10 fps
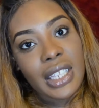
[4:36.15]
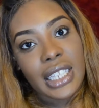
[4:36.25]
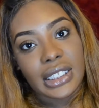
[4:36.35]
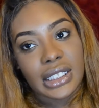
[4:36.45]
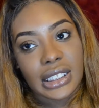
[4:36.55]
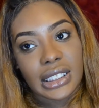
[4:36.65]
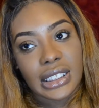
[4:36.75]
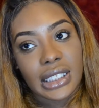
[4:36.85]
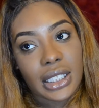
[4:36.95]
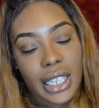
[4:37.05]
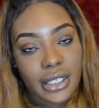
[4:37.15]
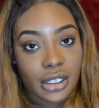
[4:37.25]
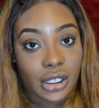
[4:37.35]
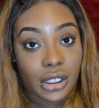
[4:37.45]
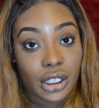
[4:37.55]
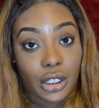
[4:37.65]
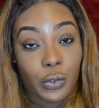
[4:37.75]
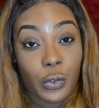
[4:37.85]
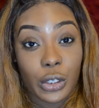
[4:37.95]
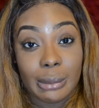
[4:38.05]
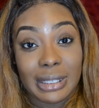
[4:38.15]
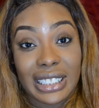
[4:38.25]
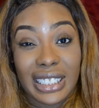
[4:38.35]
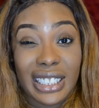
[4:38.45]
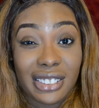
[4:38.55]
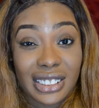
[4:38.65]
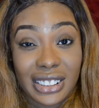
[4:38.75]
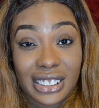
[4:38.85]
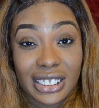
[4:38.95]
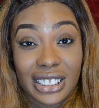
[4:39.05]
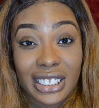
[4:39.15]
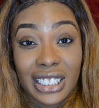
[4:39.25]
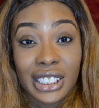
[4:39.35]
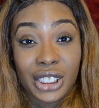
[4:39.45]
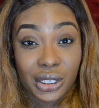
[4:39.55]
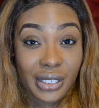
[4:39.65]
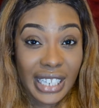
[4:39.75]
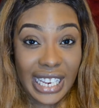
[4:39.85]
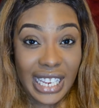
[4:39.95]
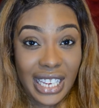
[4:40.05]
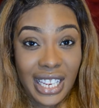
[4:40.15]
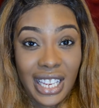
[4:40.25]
It's just the aligners are for them to cling onto your tray